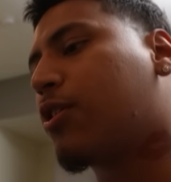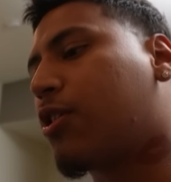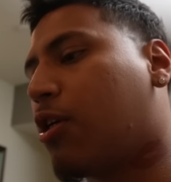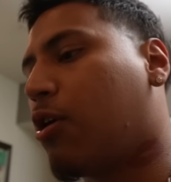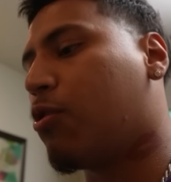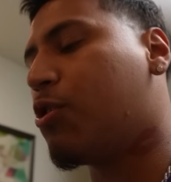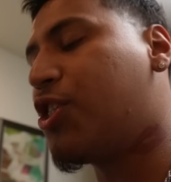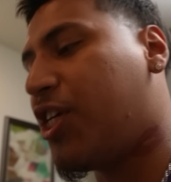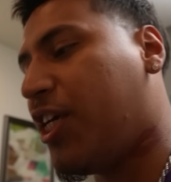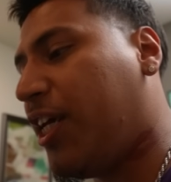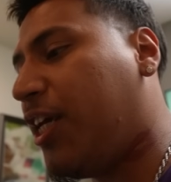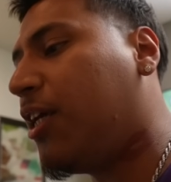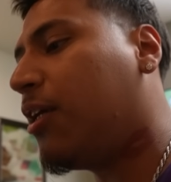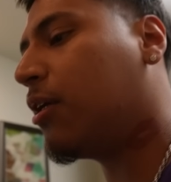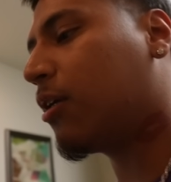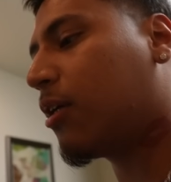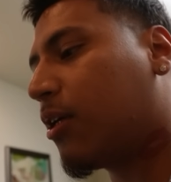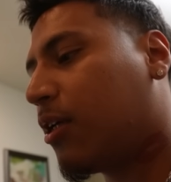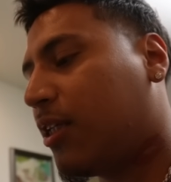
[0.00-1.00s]
So she,
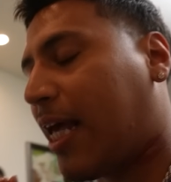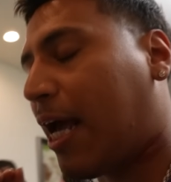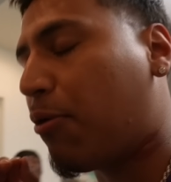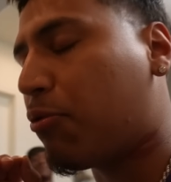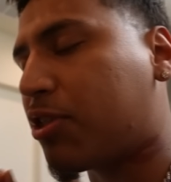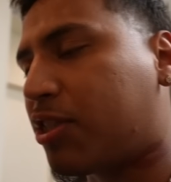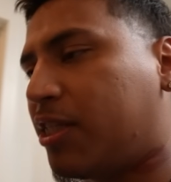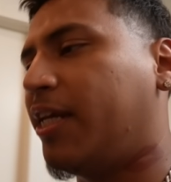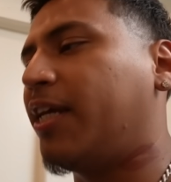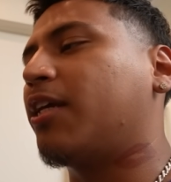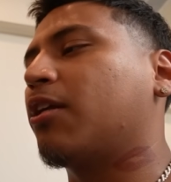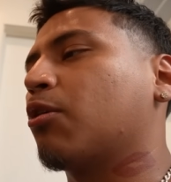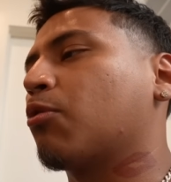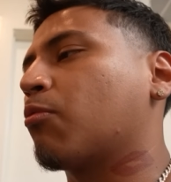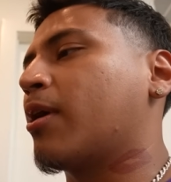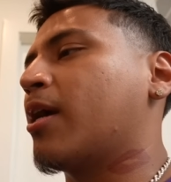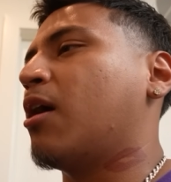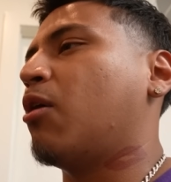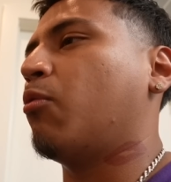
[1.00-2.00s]
they was sneaking
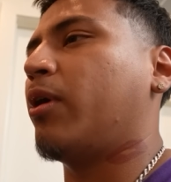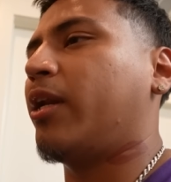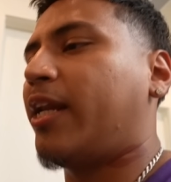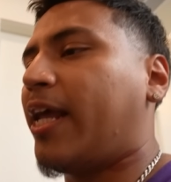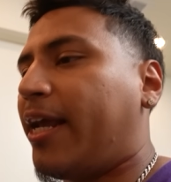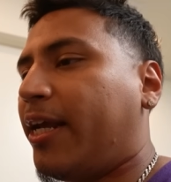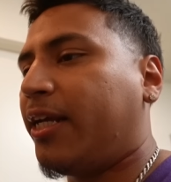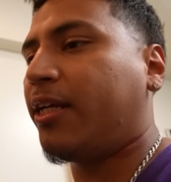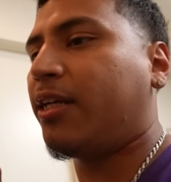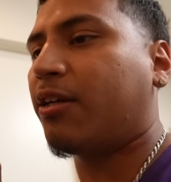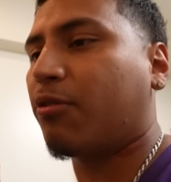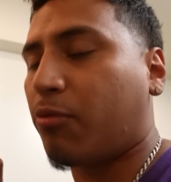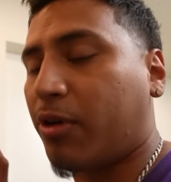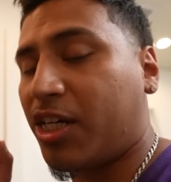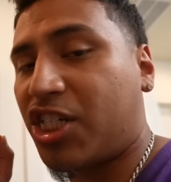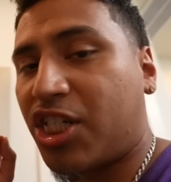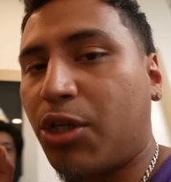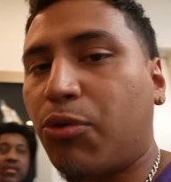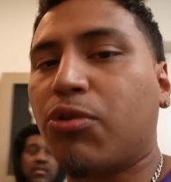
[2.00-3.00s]
around when they,
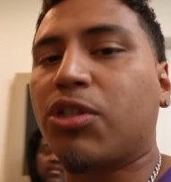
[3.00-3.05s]
when she